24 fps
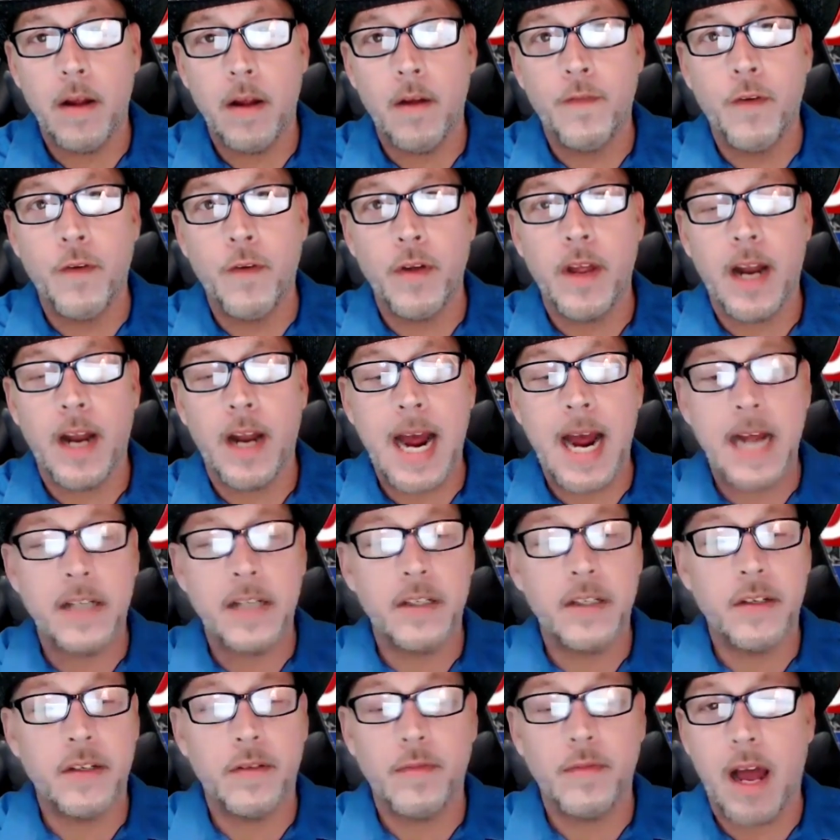for the
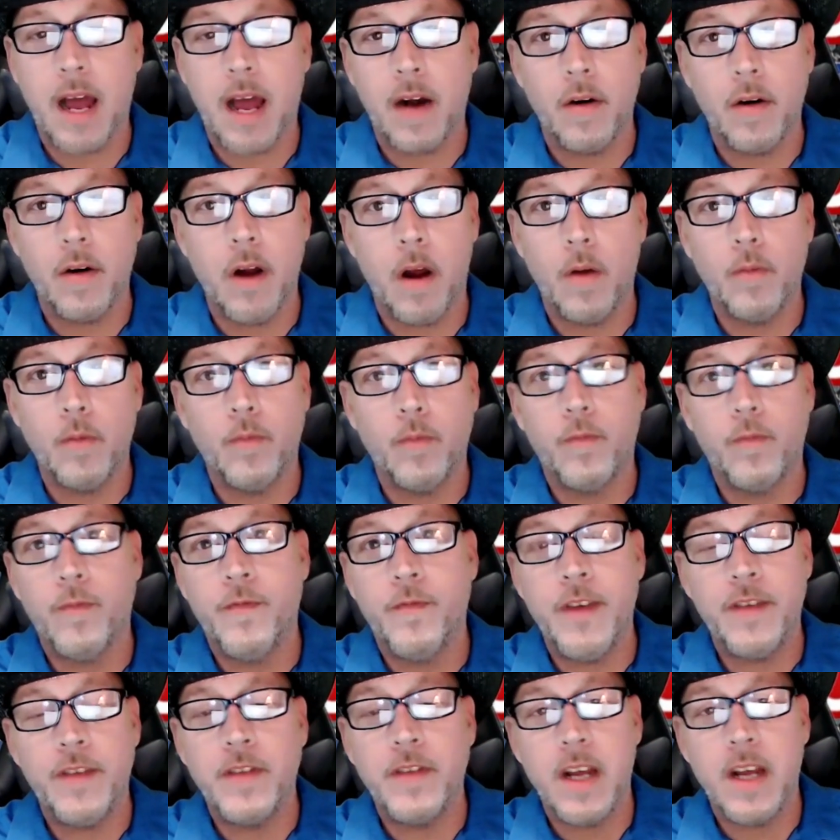last, I don't know,
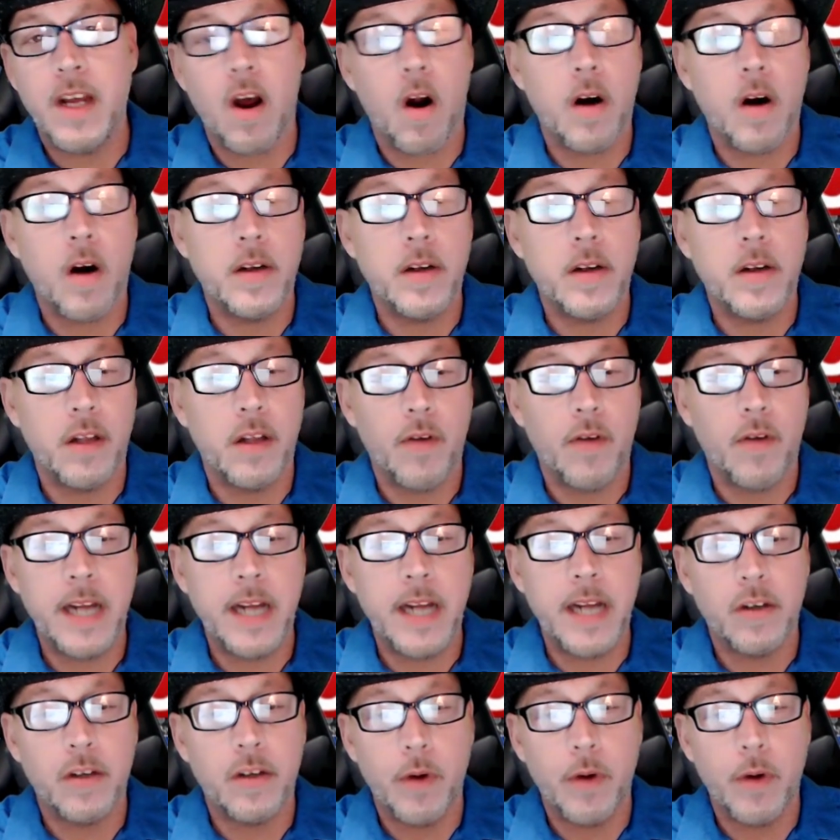50 yards of the
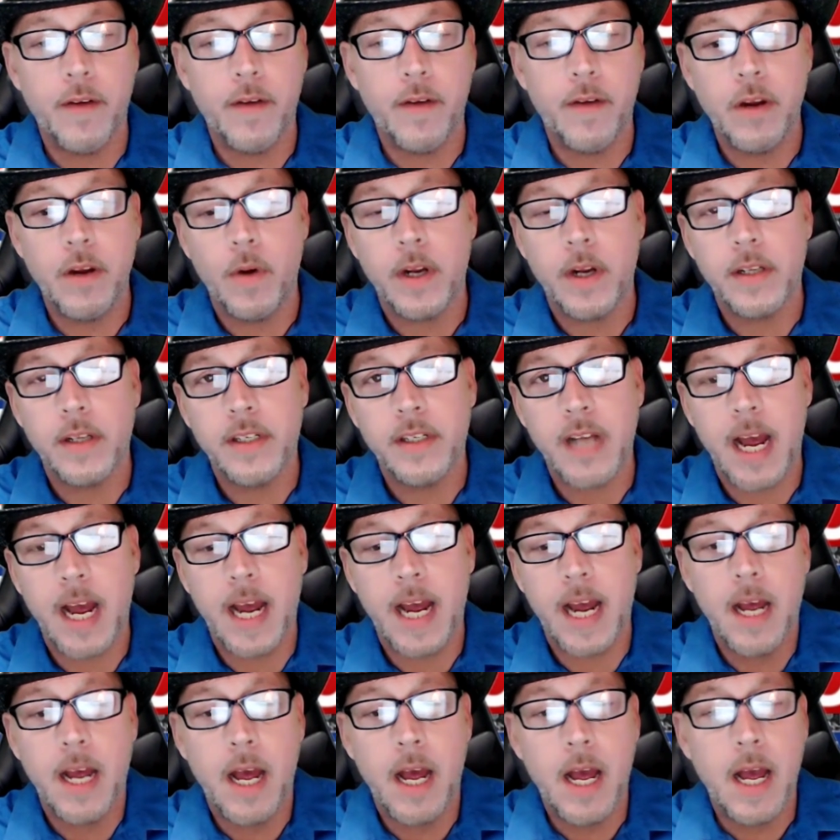race or whatever you want to say.